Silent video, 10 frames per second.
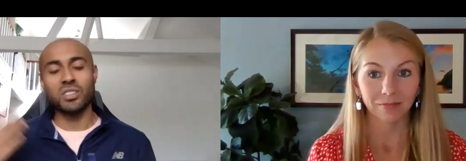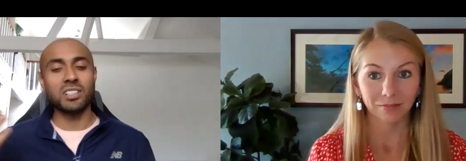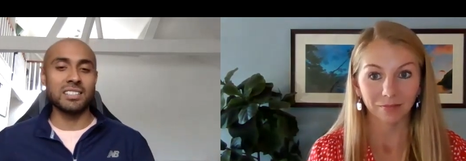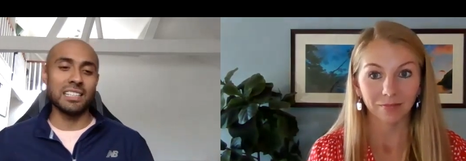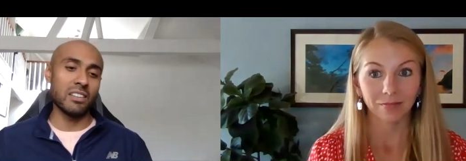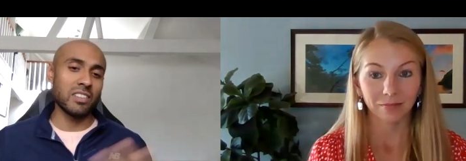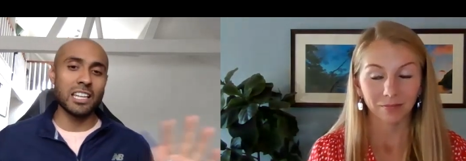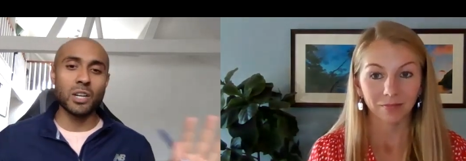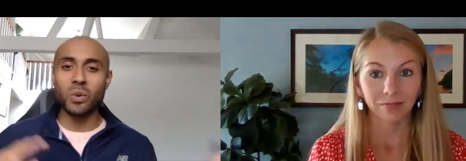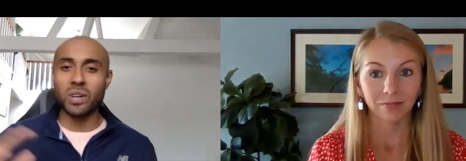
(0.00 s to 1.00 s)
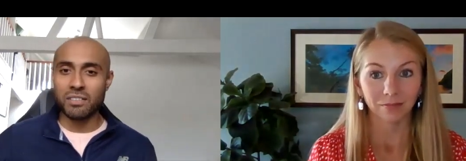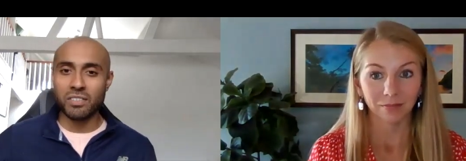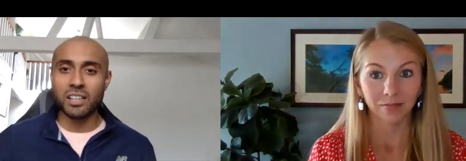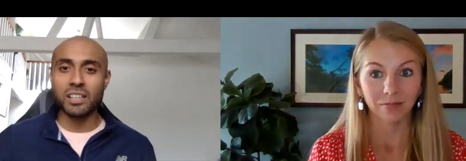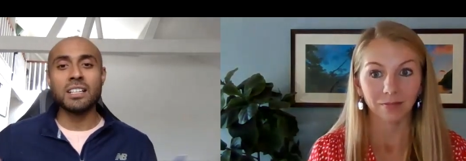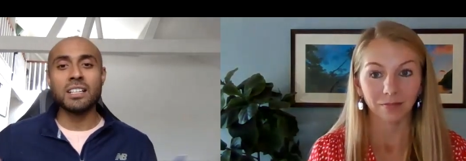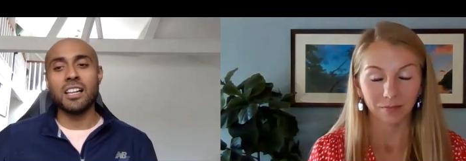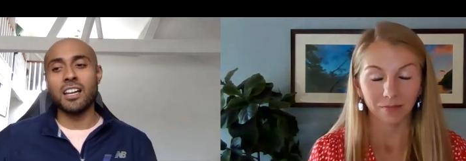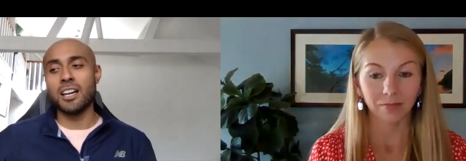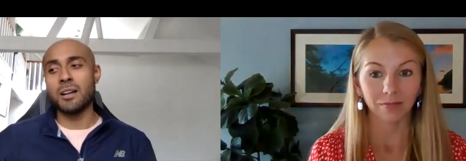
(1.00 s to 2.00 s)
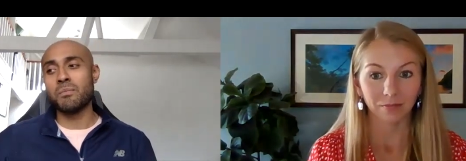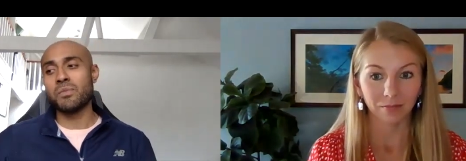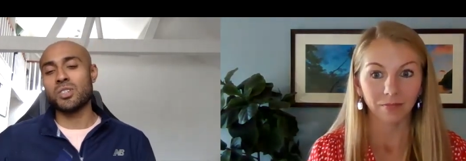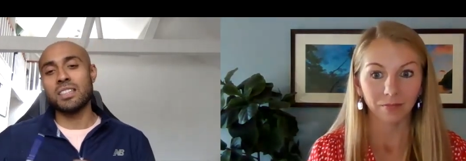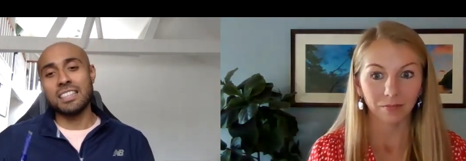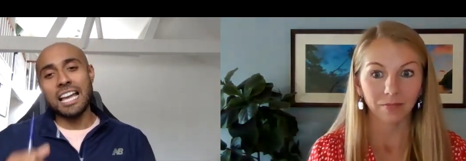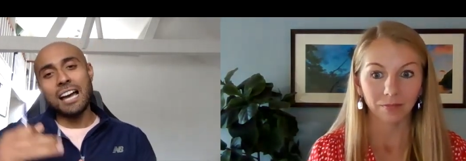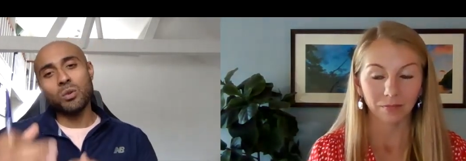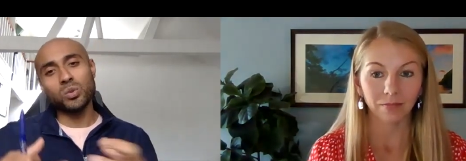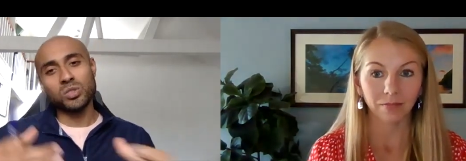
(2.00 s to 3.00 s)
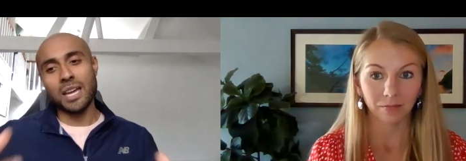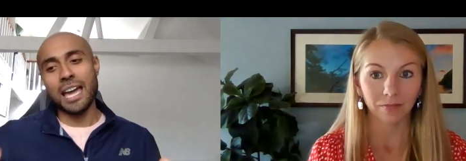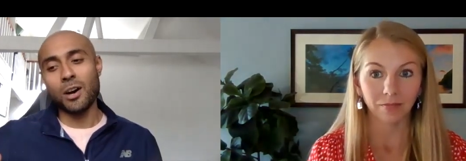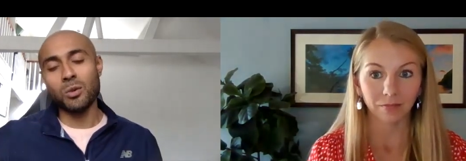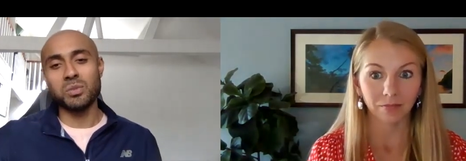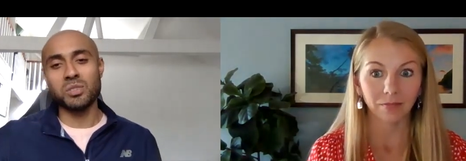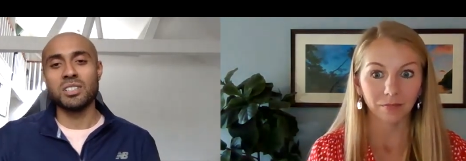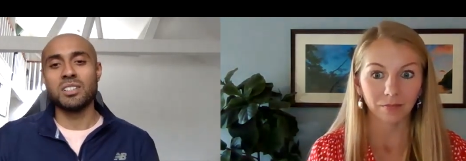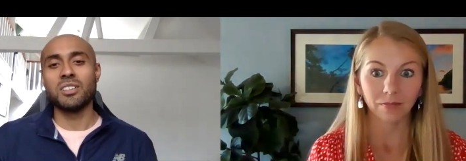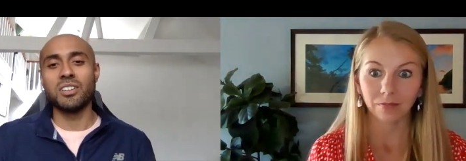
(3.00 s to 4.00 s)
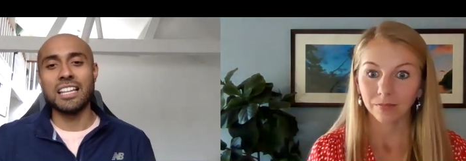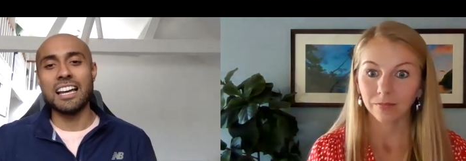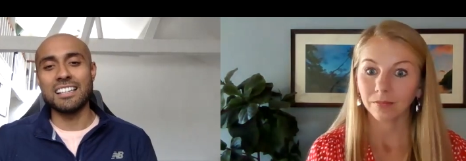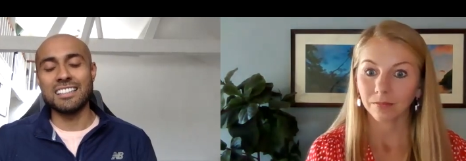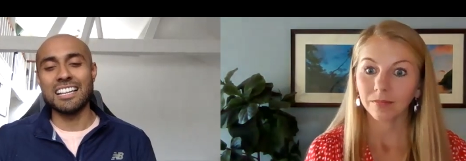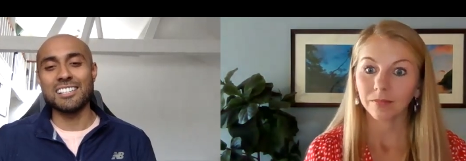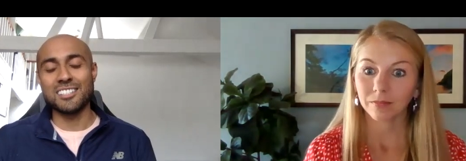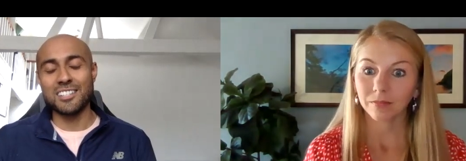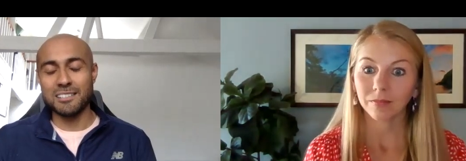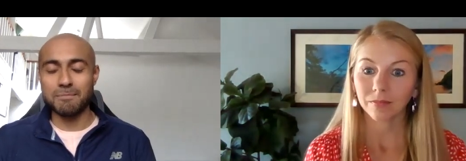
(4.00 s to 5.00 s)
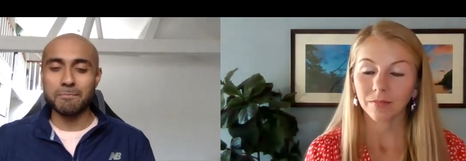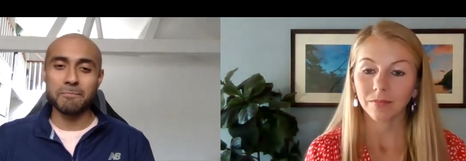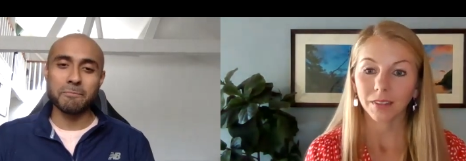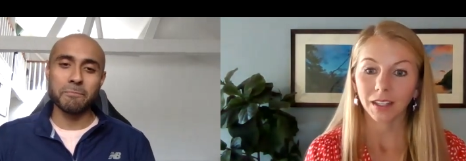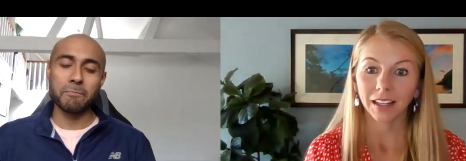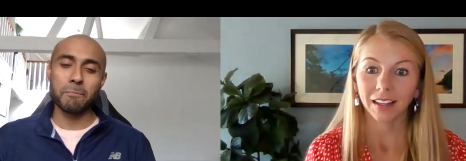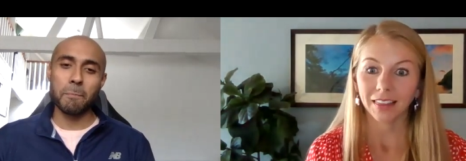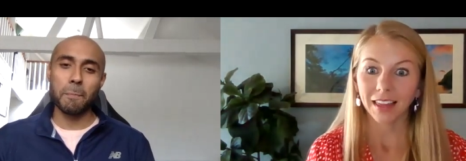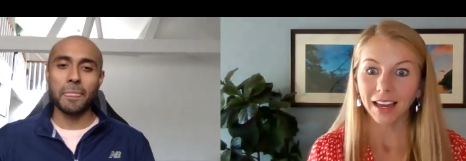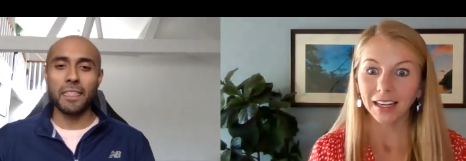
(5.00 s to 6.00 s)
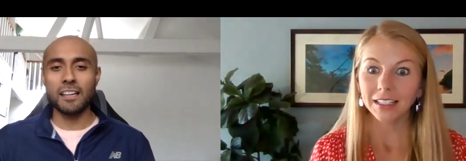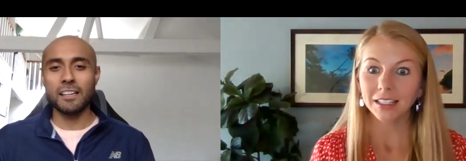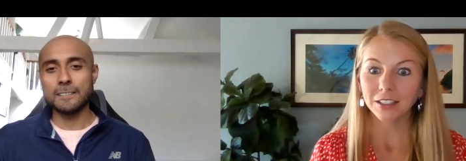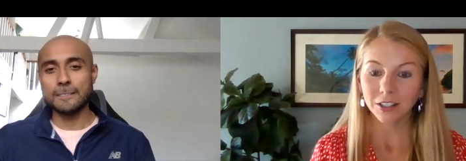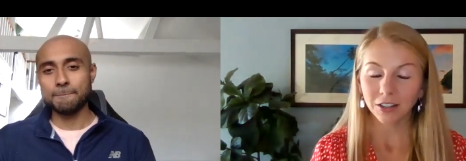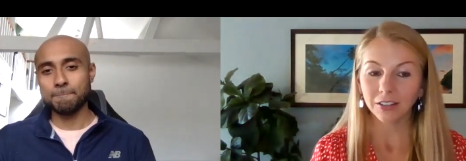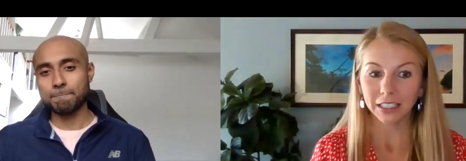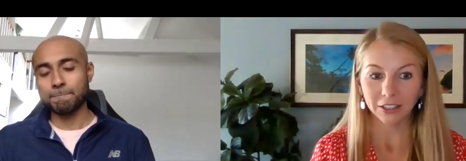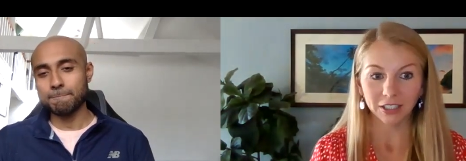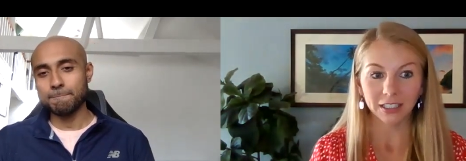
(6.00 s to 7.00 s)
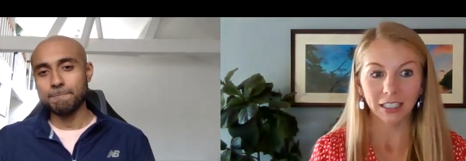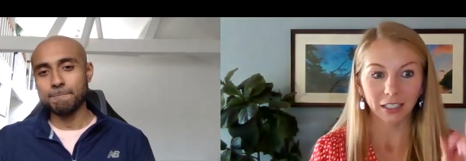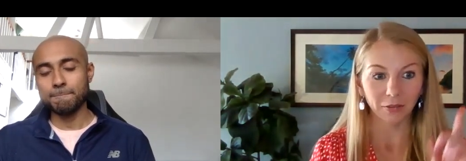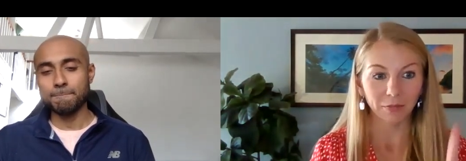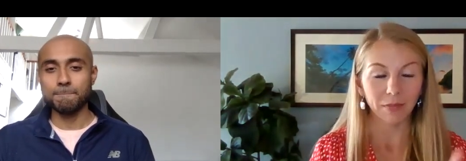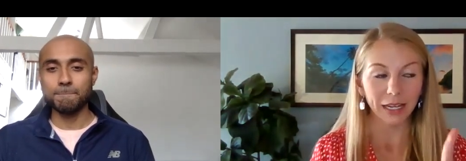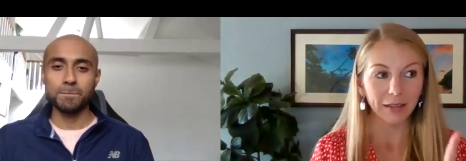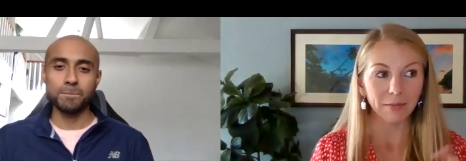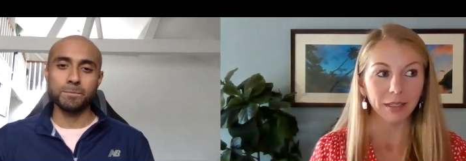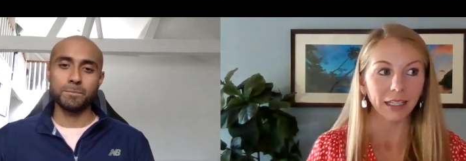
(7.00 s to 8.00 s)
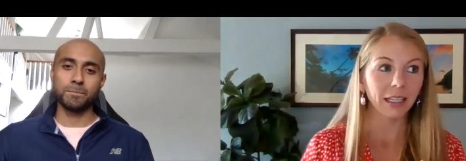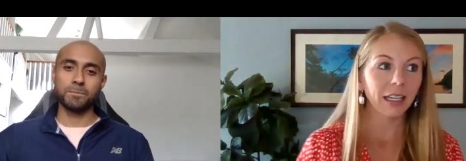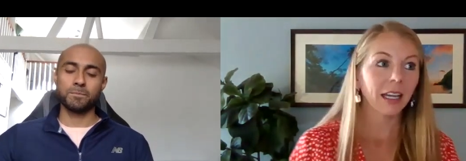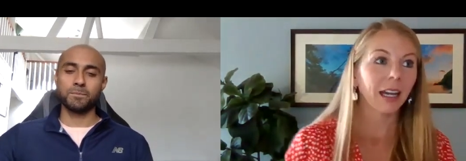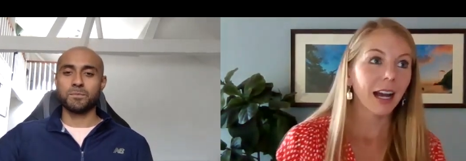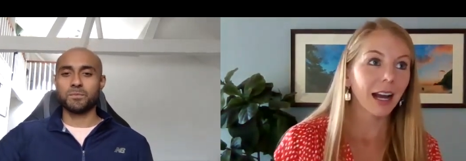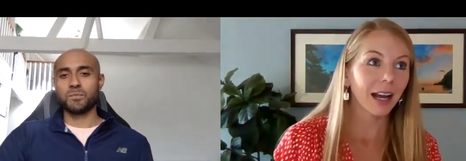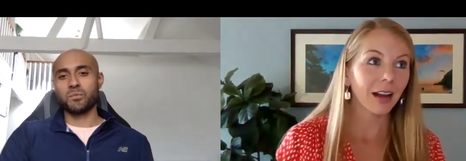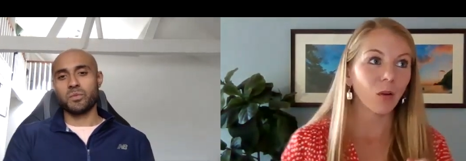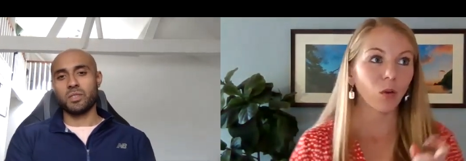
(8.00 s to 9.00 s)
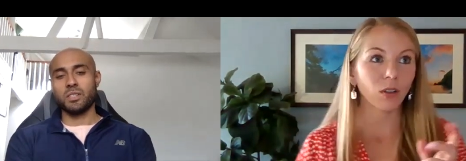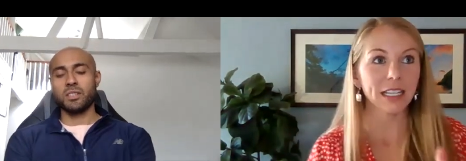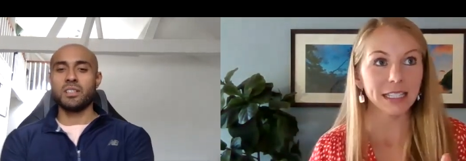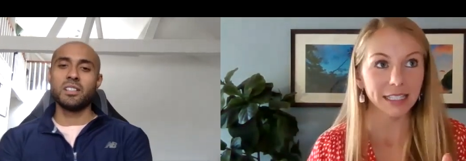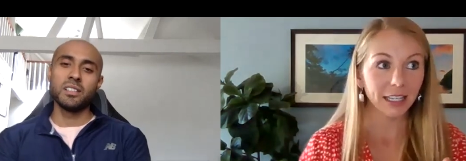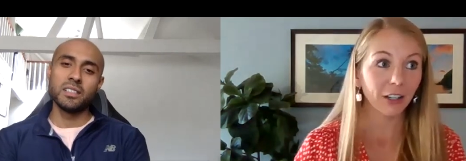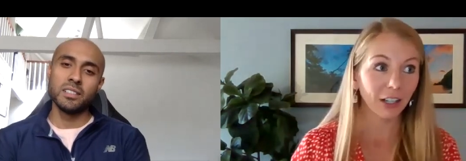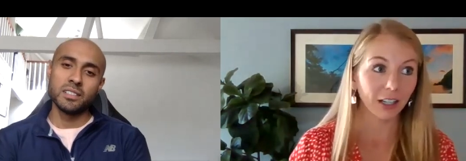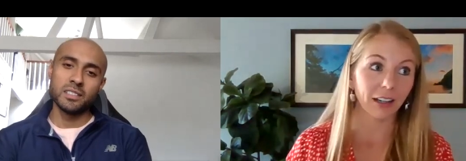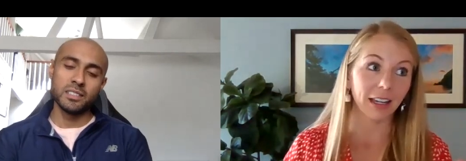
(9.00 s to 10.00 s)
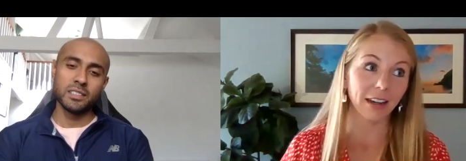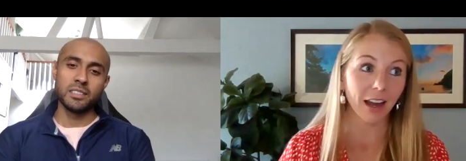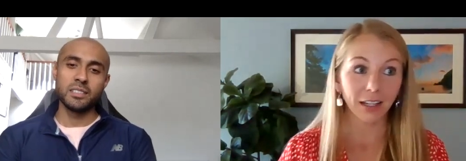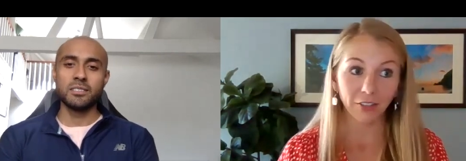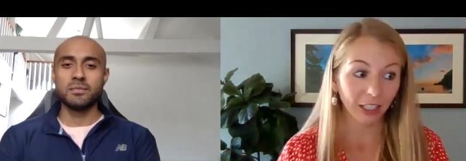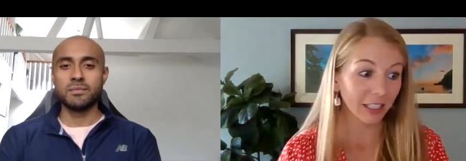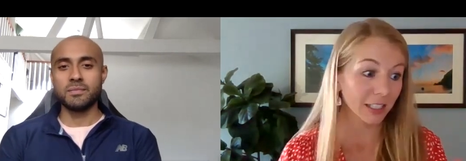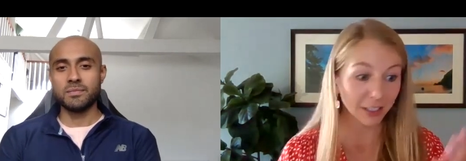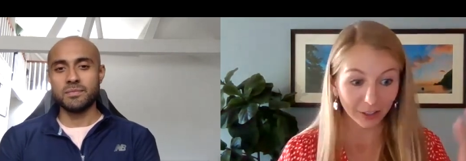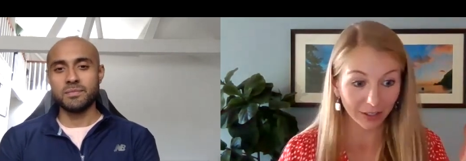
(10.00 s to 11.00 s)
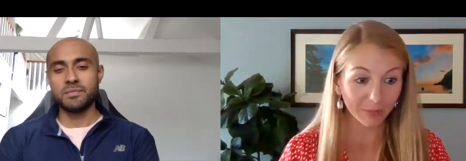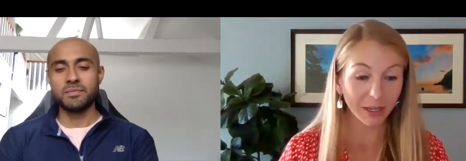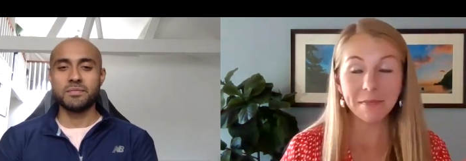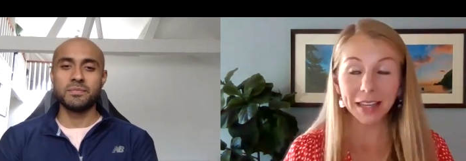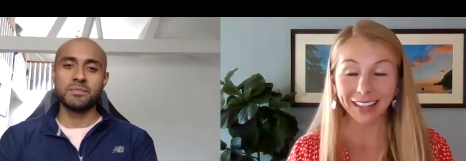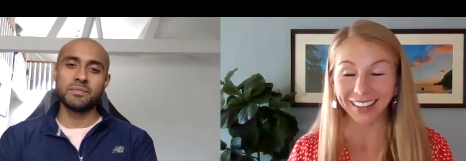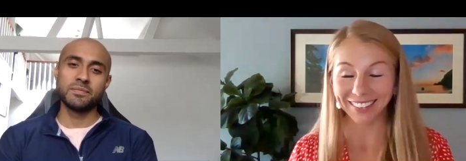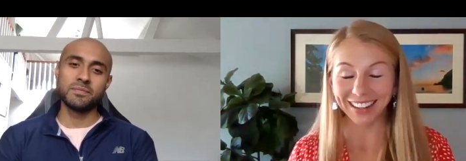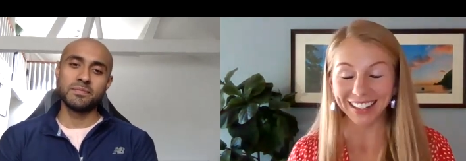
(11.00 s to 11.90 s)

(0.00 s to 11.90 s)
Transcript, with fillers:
Speaker 1: on a TV or whatever. Um, so that also helps on that that side.
Speaker 2: That is so interesting. You're making me uh, consider and not even consider, I'm committing